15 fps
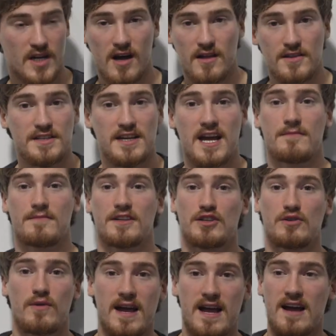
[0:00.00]
All the time that
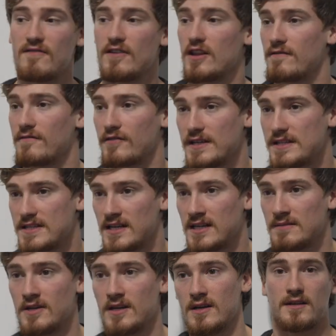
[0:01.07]
you have, all the free
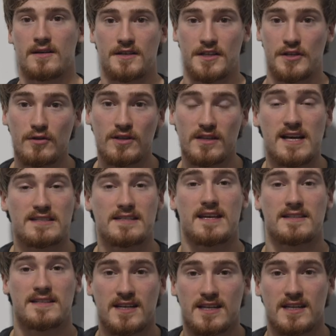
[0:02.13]
time, utilize
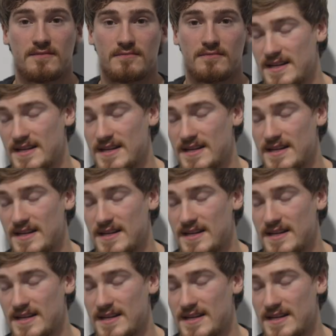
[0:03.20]
that time.